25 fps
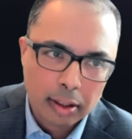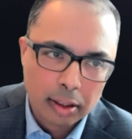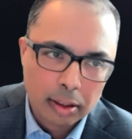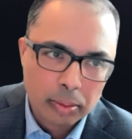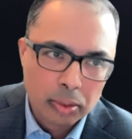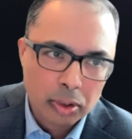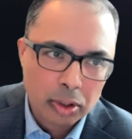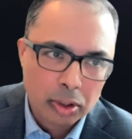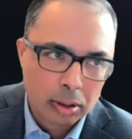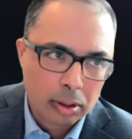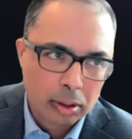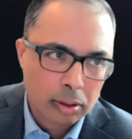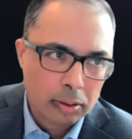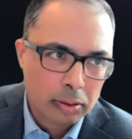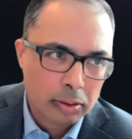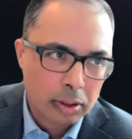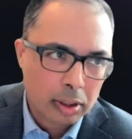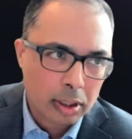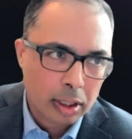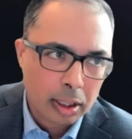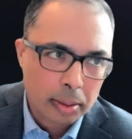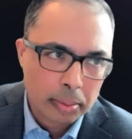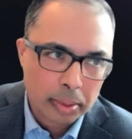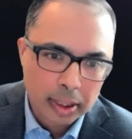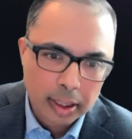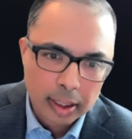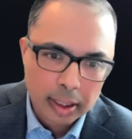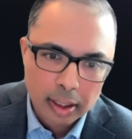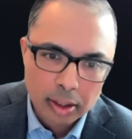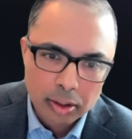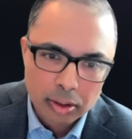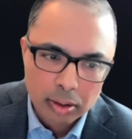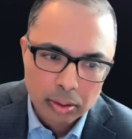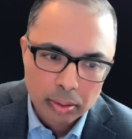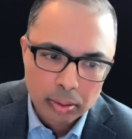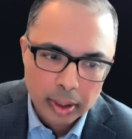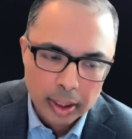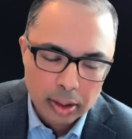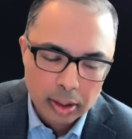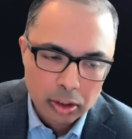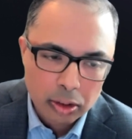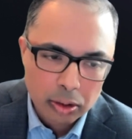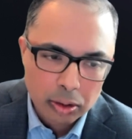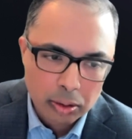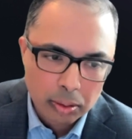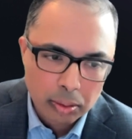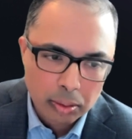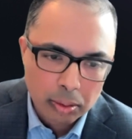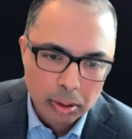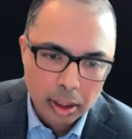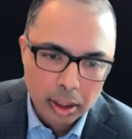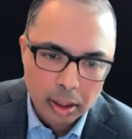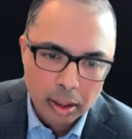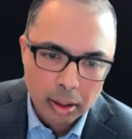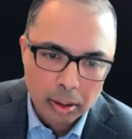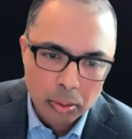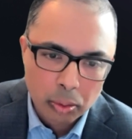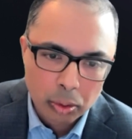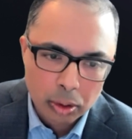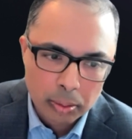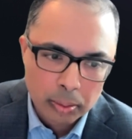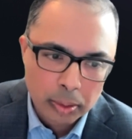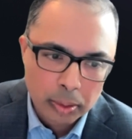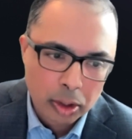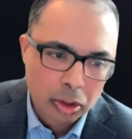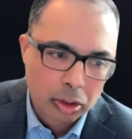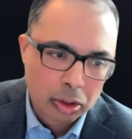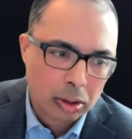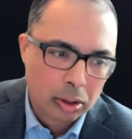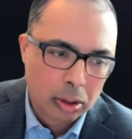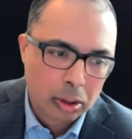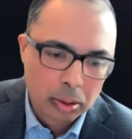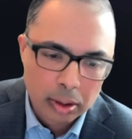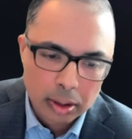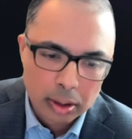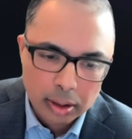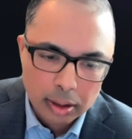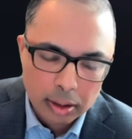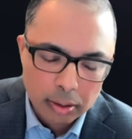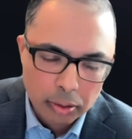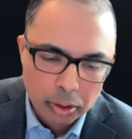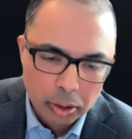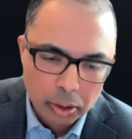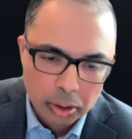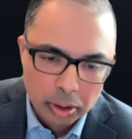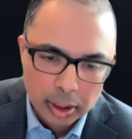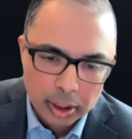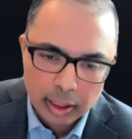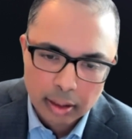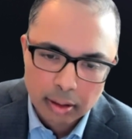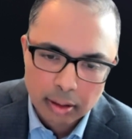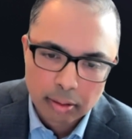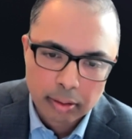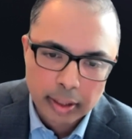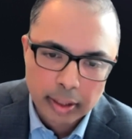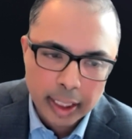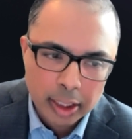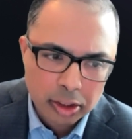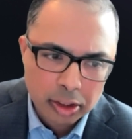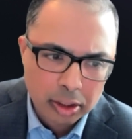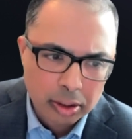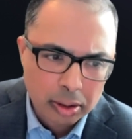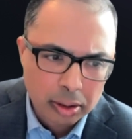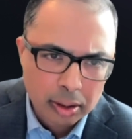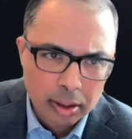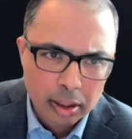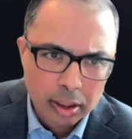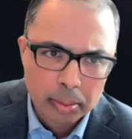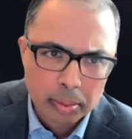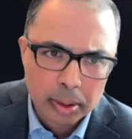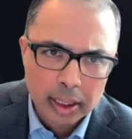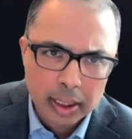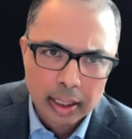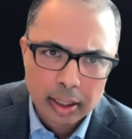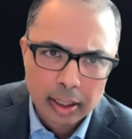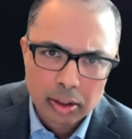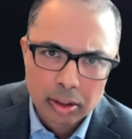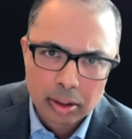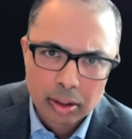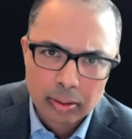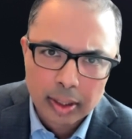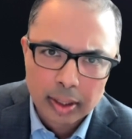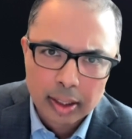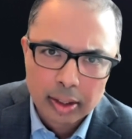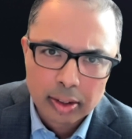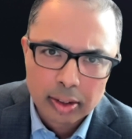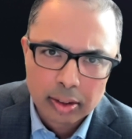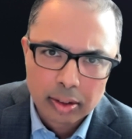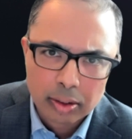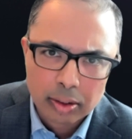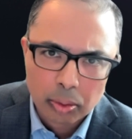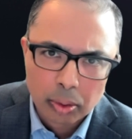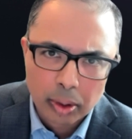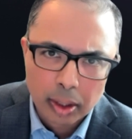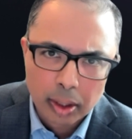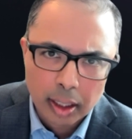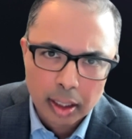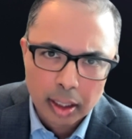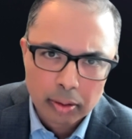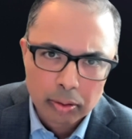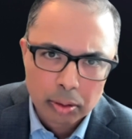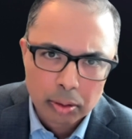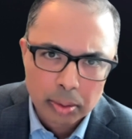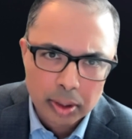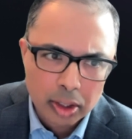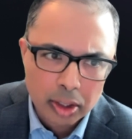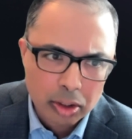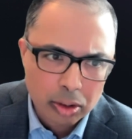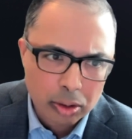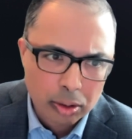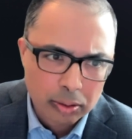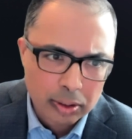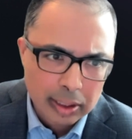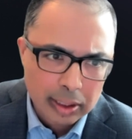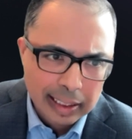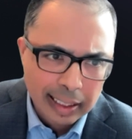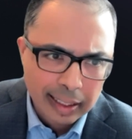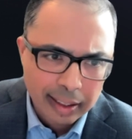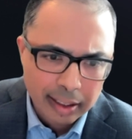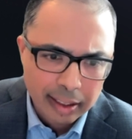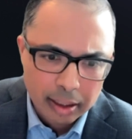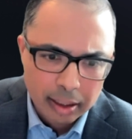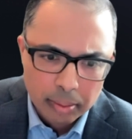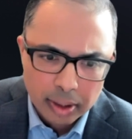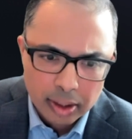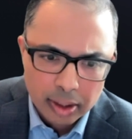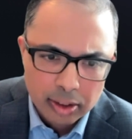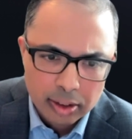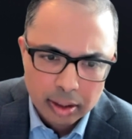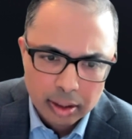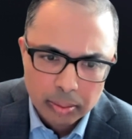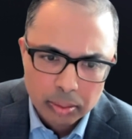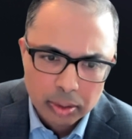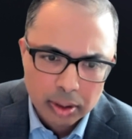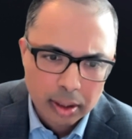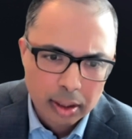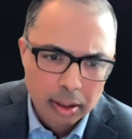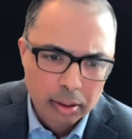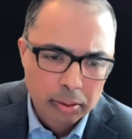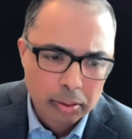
the observed complication rates were much lower. If you look at the vascular complication rates with AF ablation over time, they seem